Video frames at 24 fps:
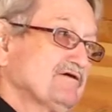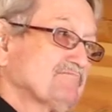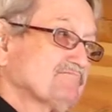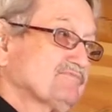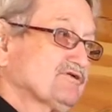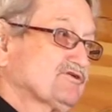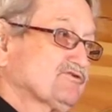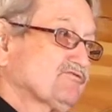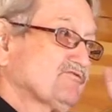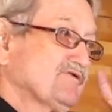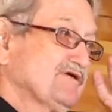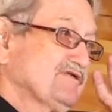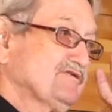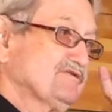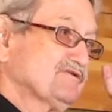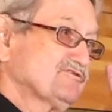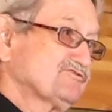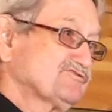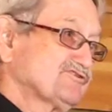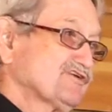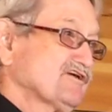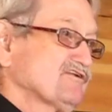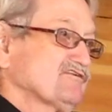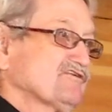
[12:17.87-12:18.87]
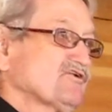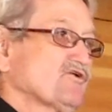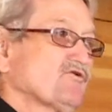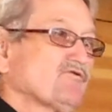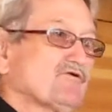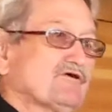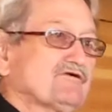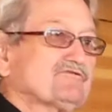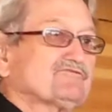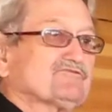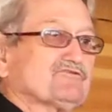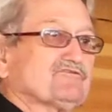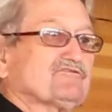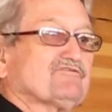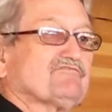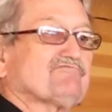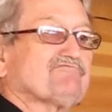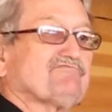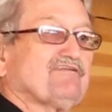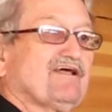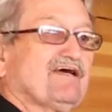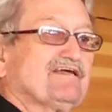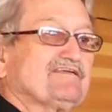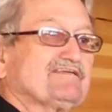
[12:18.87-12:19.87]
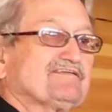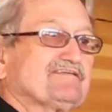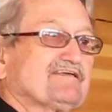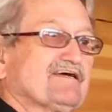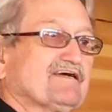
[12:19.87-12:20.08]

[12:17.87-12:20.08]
between the jet noise on the flight